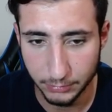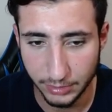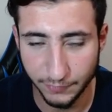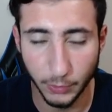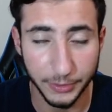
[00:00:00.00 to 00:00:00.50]

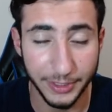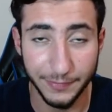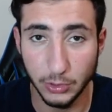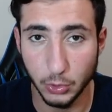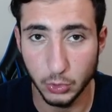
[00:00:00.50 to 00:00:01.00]
If one day we
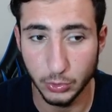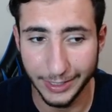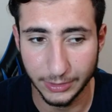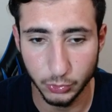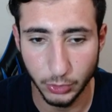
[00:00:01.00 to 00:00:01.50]
go,
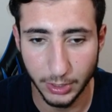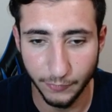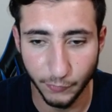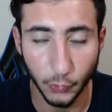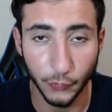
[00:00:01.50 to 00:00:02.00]
like, to a
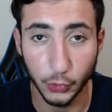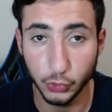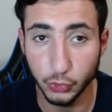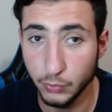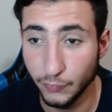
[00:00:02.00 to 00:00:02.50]

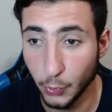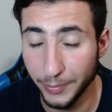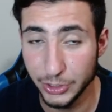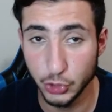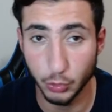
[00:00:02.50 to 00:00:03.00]
4-4-2
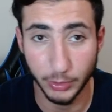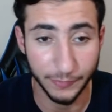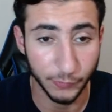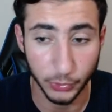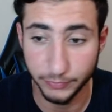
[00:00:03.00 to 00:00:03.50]
formation or a
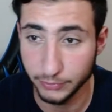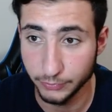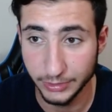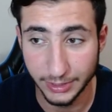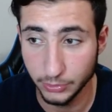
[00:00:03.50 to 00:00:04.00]
4-3-3,
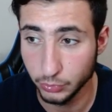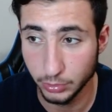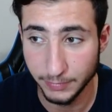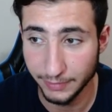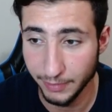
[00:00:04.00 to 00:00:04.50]
he can do a
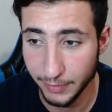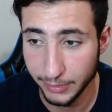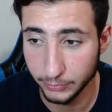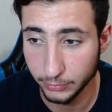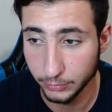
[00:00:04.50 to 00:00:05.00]
bit of everything,
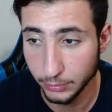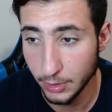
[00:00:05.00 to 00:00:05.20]
too.